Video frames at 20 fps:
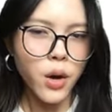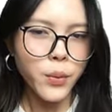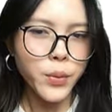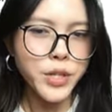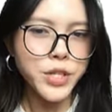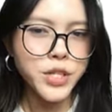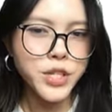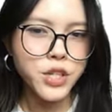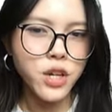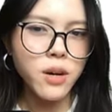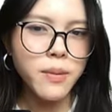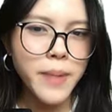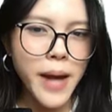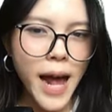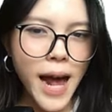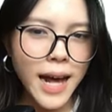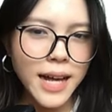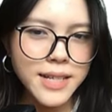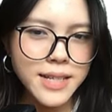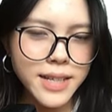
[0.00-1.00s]
We start
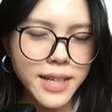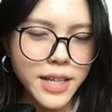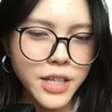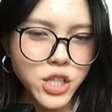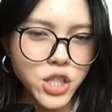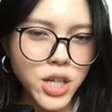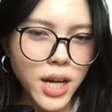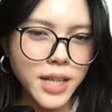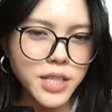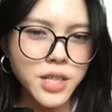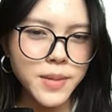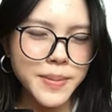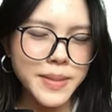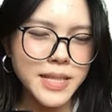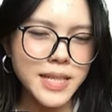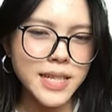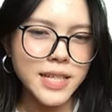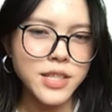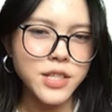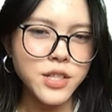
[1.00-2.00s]
by asking
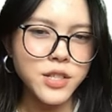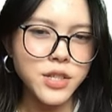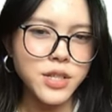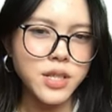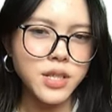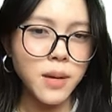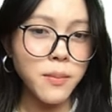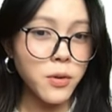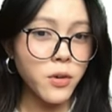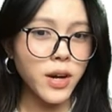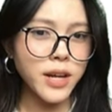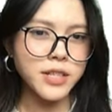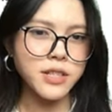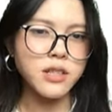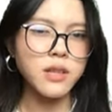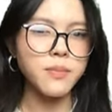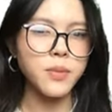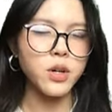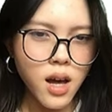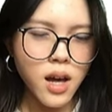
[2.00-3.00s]
ChatGPT to summarize
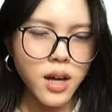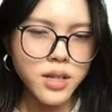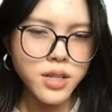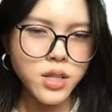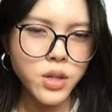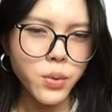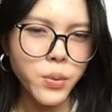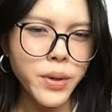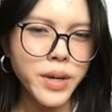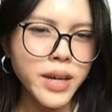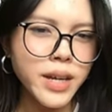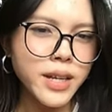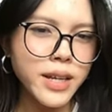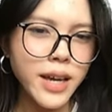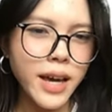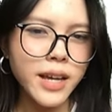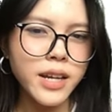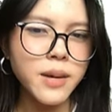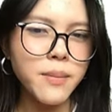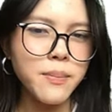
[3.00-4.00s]
the book so we can gain a